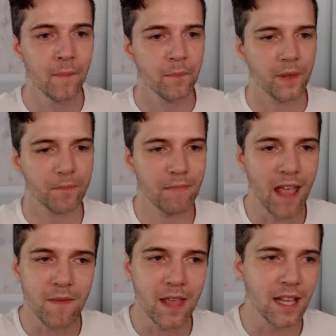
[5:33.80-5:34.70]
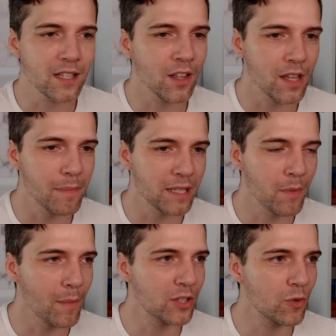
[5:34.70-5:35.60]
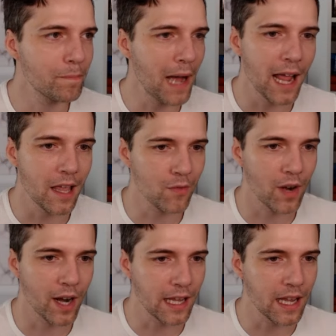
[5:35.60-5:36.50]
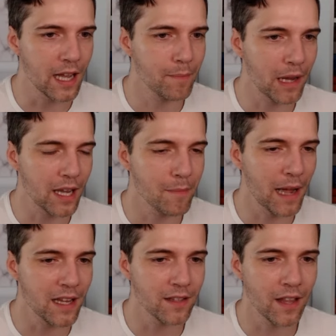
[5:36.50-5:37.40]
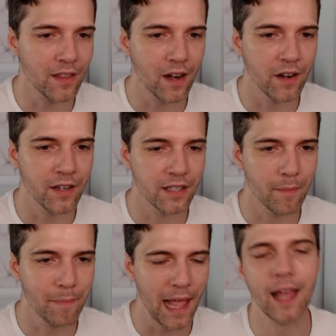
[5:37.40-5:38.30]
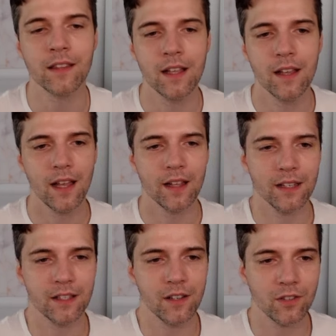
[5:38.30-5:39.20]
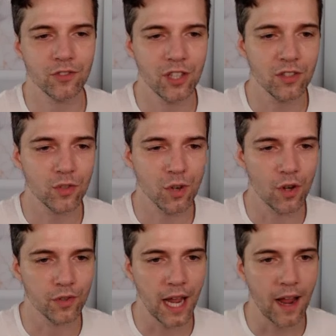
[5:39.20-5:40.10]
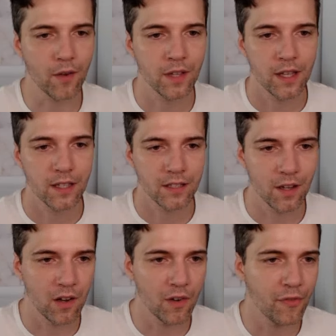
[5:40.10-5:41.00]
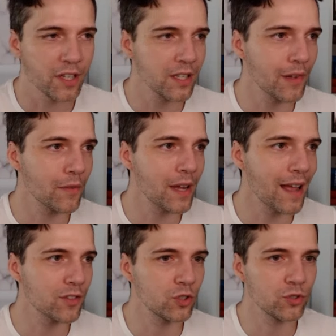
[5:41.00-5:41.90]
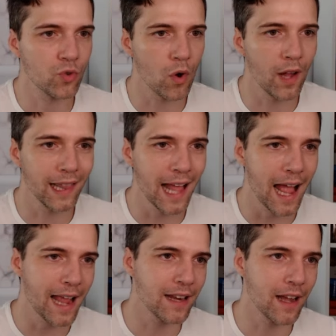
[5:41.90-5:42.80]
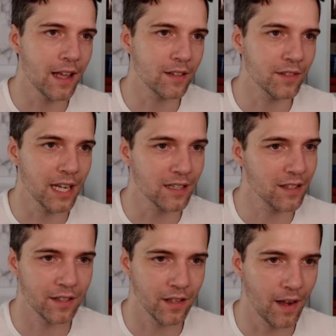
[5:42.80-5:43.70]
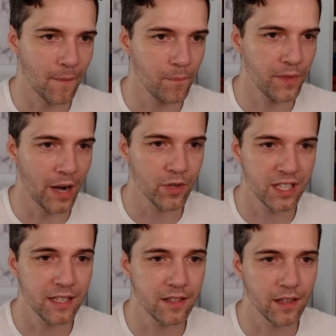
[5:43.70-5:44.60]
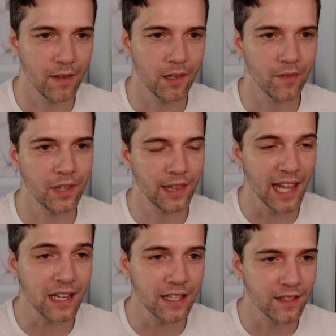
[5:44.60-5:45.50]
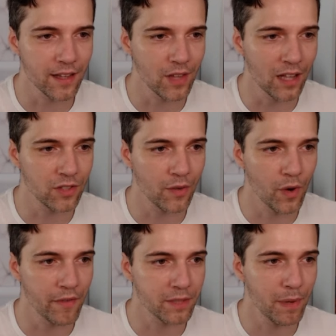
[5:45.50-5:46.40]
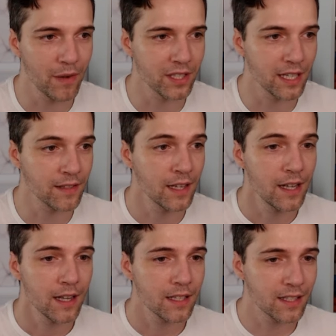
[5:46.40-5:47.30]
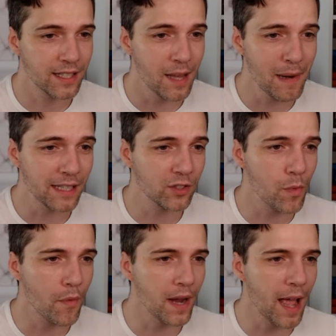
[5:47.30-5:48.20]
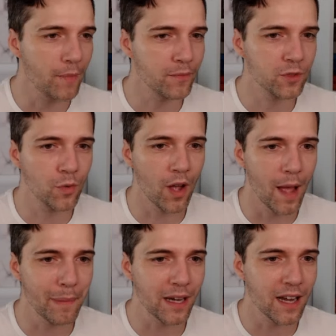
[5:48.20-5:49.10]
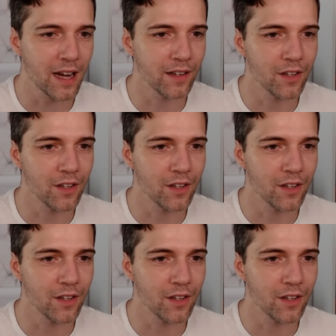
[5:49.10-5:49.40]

maybe it's not the best moment to buy it right here, but imagine that the earnings are bad. It's going to continue to go down. So first of all, we had to draw a line at just a resistance level of the latest downturn we are experiencing, similar to what happened here.